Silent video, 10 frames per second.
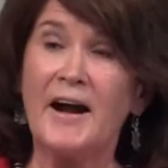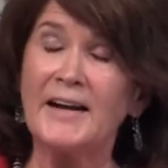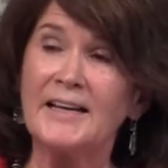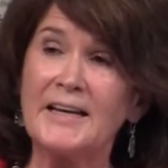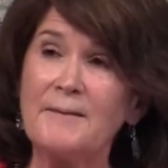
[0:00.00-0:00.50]

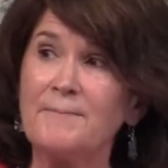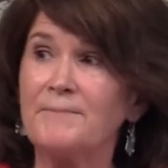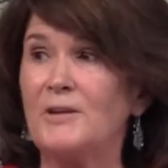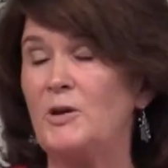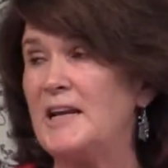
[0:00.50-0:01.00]
finally,
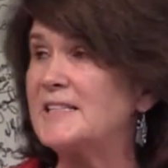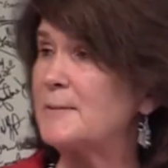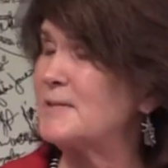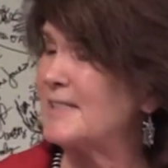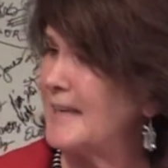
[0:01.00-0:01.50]
you need
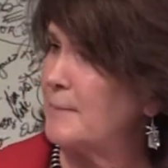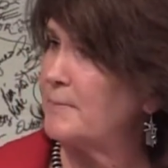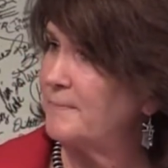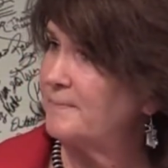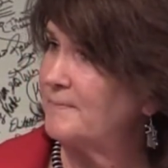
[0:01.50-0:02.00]
some
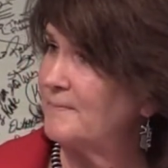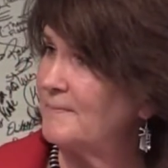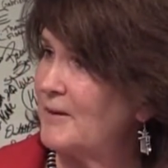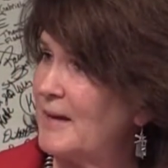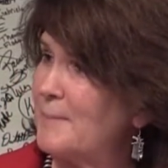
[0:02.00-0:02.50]
sleep.
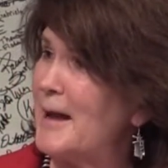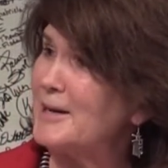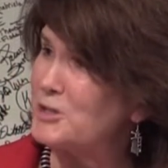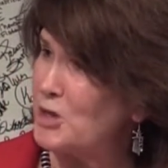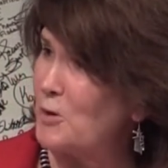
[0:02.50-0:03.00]
Okay, I'm
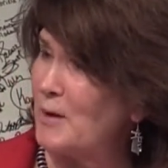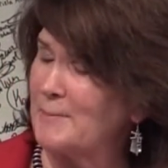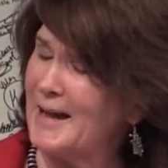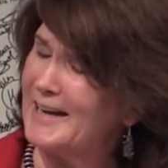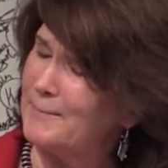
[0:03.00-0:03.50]

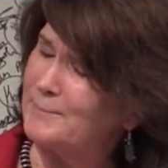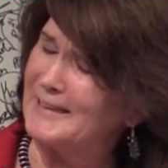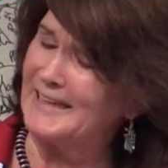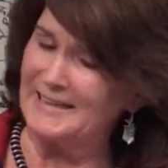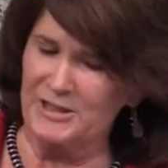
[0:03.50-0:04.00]
not
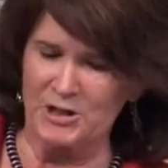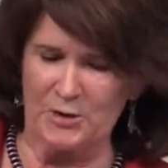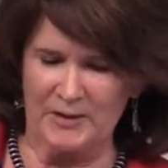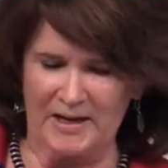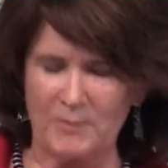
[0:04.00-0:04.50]
completely
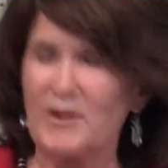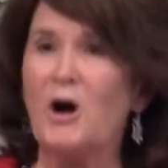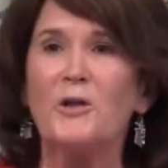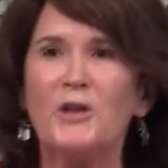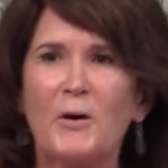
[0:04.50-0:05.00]
joking. We
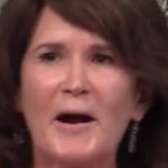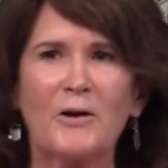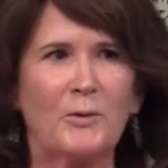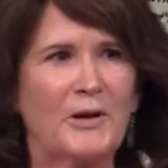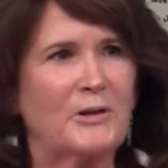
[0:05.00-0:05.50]
all know
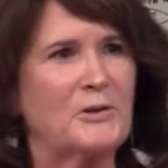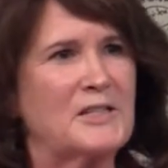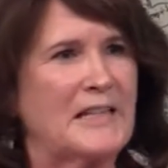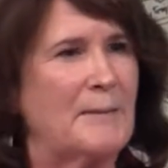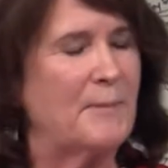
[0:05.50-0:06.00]
how critical
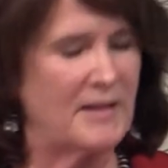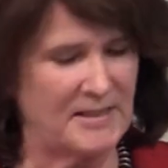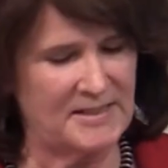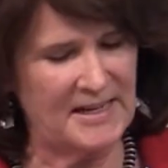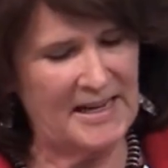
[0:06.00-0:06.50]
sleep
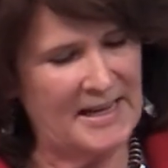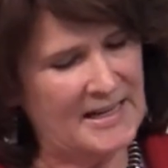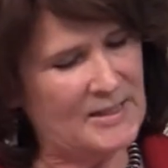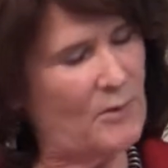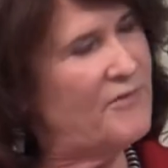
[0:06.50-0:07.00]
is
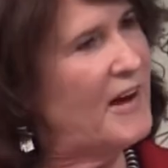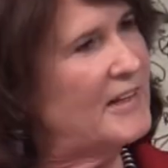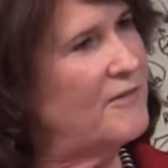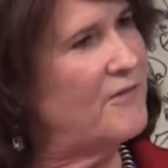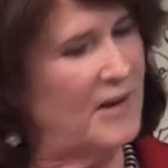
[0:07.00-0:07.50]
to
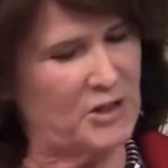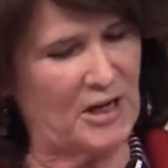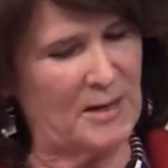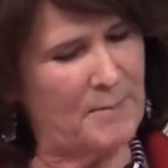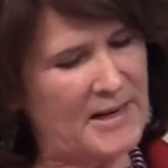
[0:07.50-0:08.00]
effective
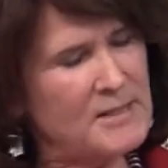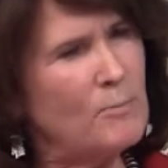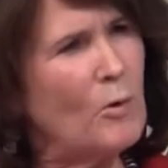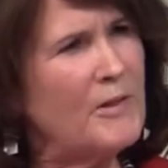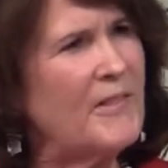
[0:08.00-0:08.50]
functioning, but it's
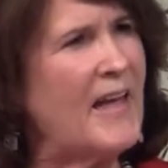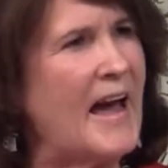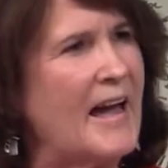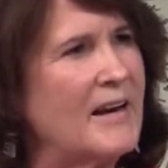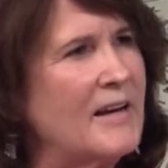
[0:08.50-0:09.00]
more than
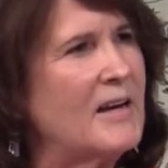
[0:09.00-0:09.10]
that.